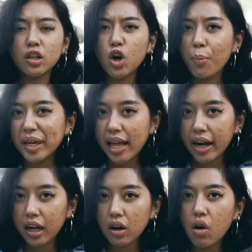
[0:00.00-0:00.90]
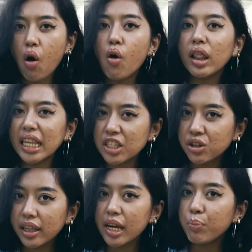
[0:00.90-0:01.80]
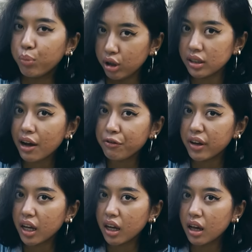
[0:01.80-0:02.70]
kopi tarik, or literally pulled coffee.